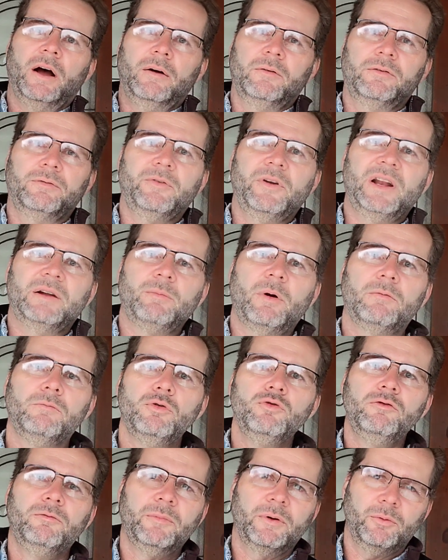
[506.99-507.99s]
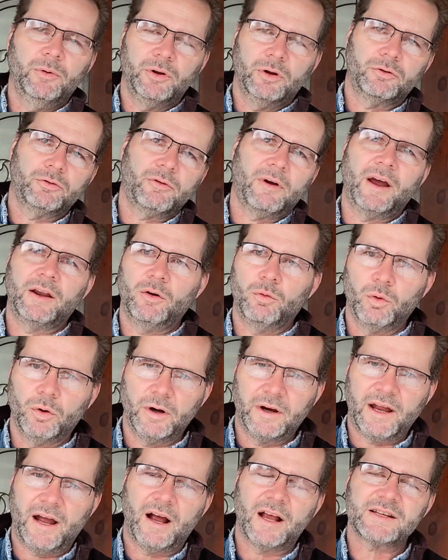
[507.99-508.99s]
freedom of movement when you're trying to
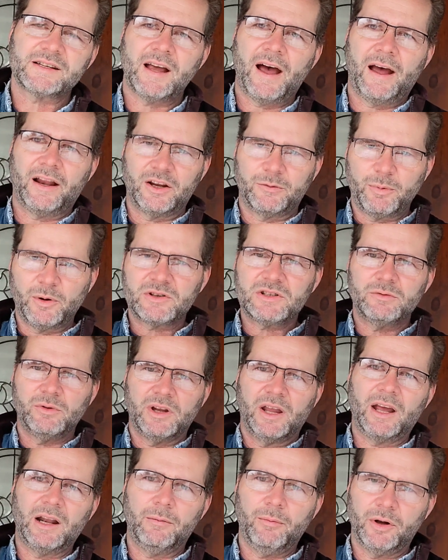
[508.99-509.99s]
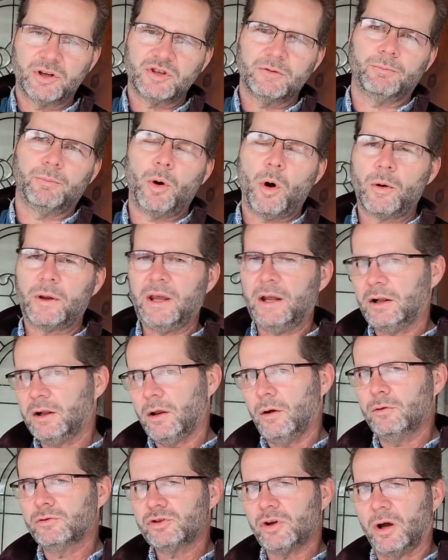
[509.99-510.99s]
work outside, especially when you got a bunch of bulky
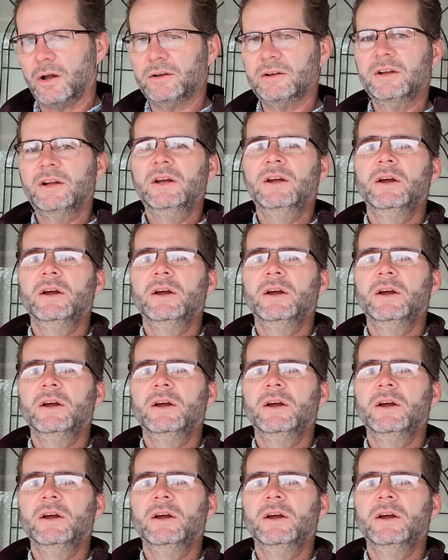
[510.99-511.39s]
clothes on.